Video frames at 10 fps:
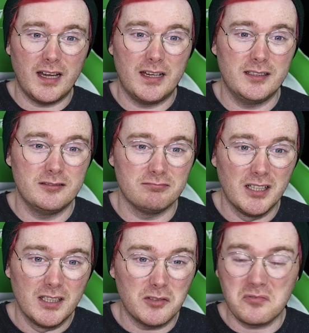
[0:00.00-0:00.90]
I
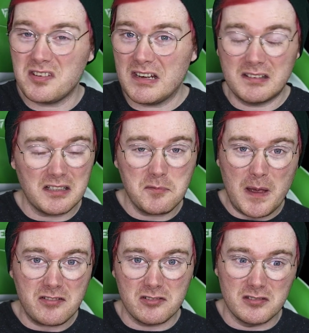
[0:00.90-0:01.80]
don't see anything
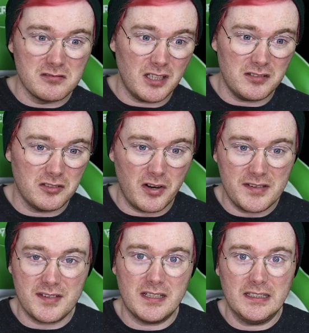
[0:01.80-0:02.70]
special, nothing
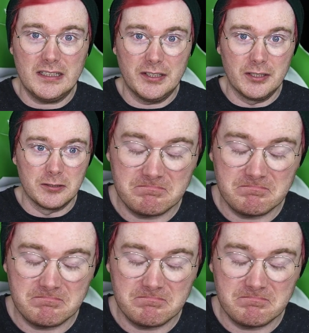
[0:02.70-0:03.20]
crazy in here.